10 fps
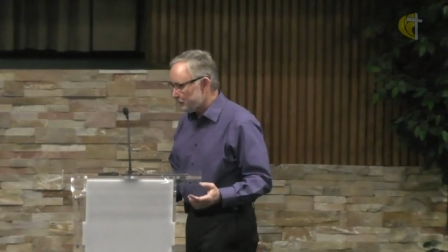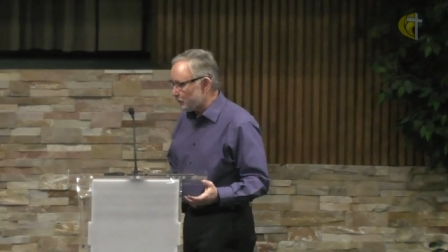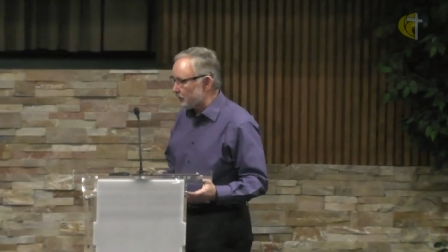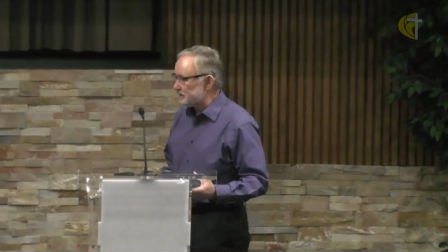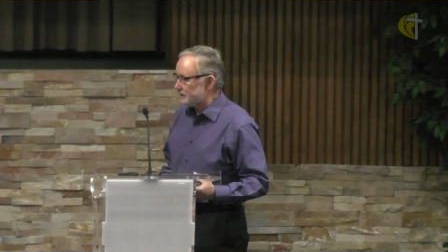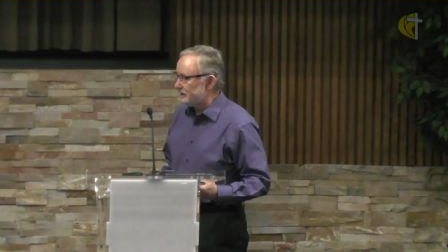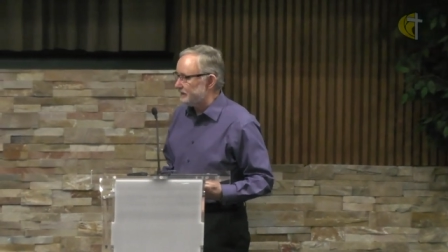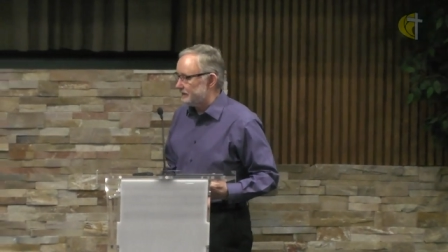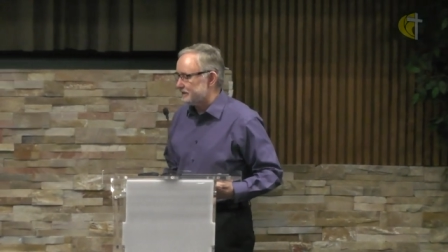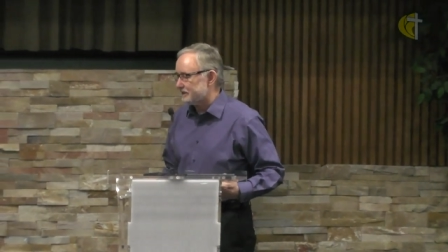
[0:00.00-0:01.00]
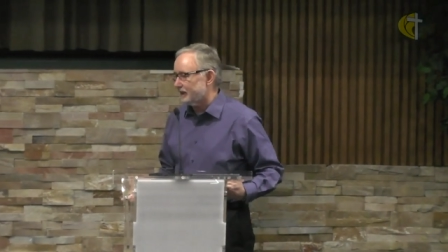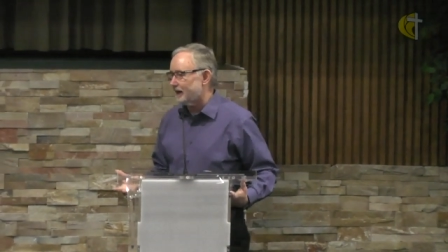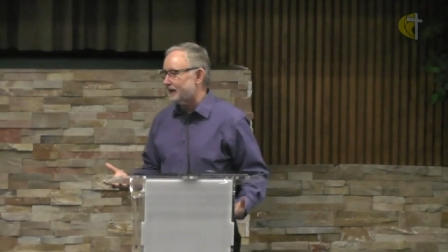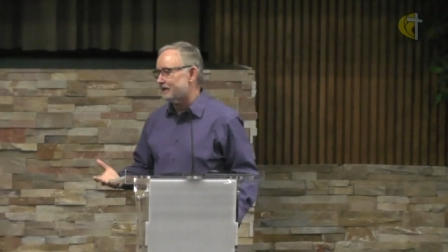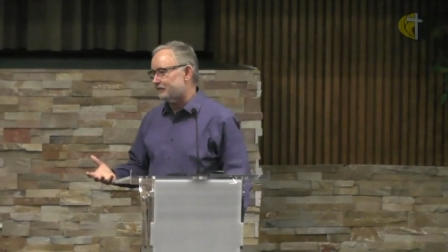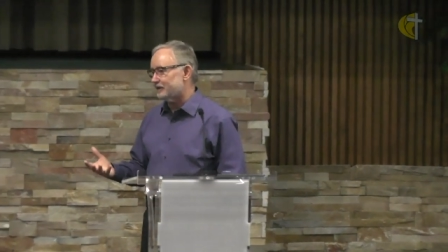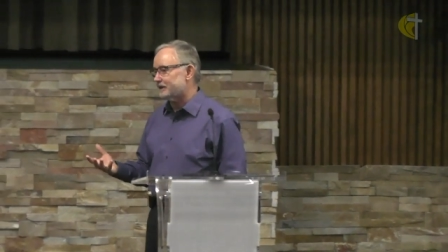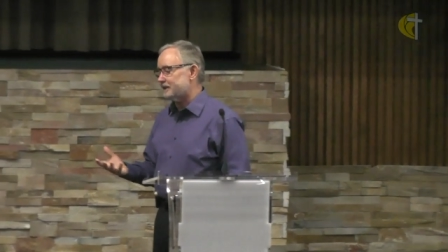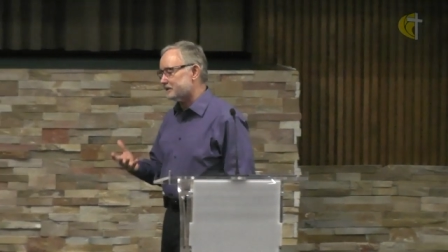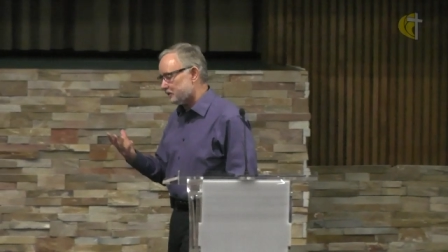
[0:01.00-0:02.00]
present in his life, and
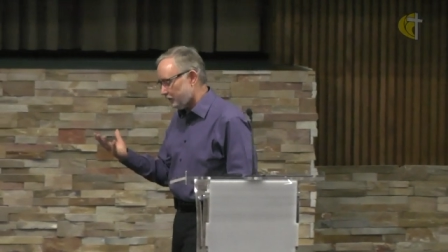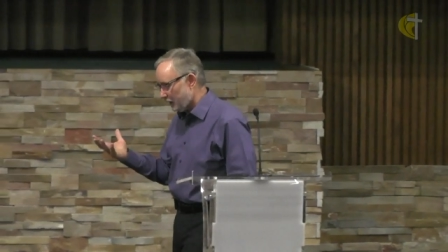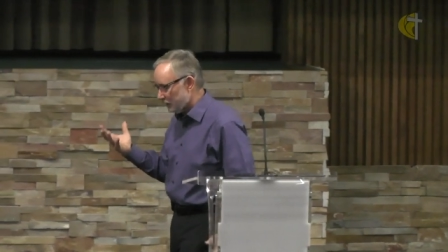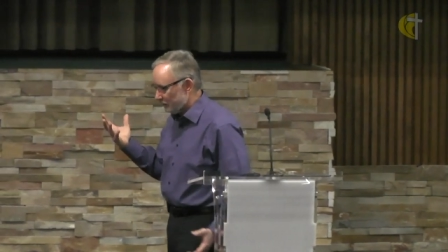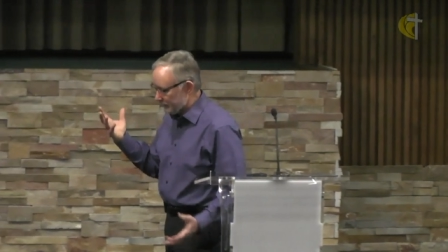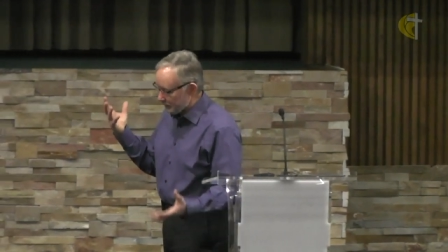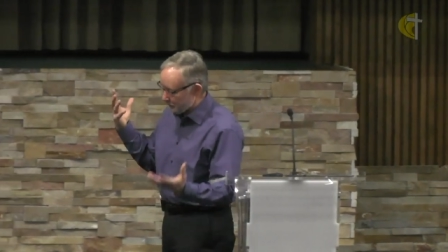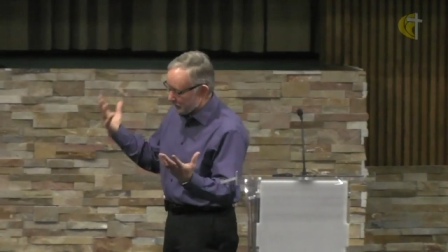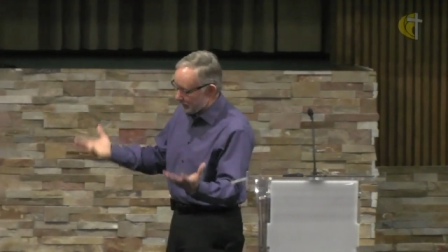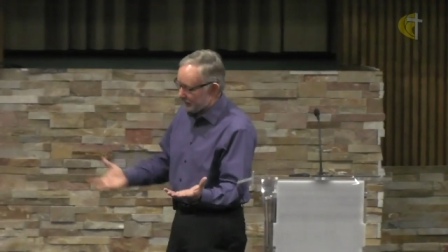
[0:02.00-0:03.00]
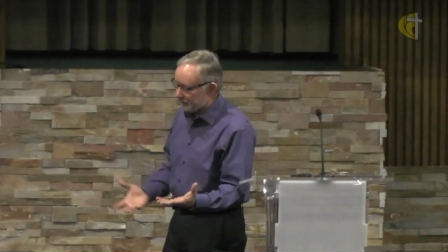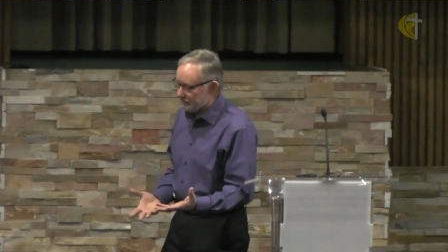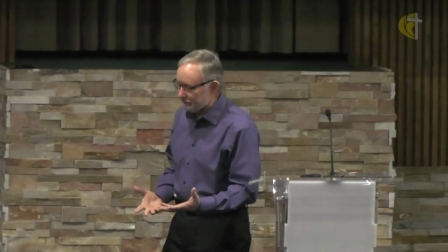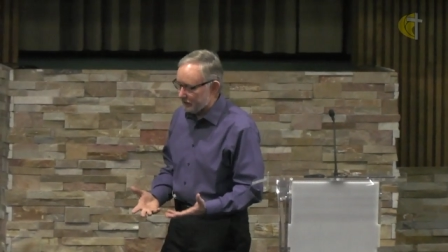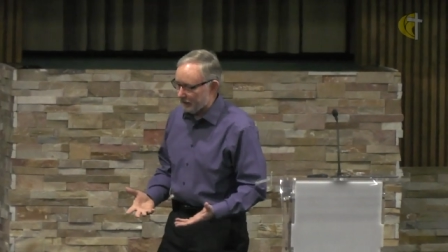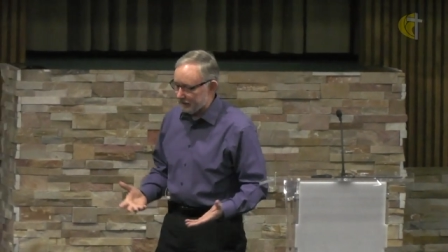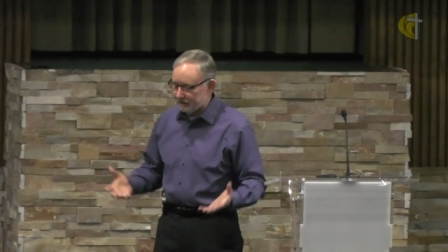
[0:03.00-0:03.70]
he is following the plan of God,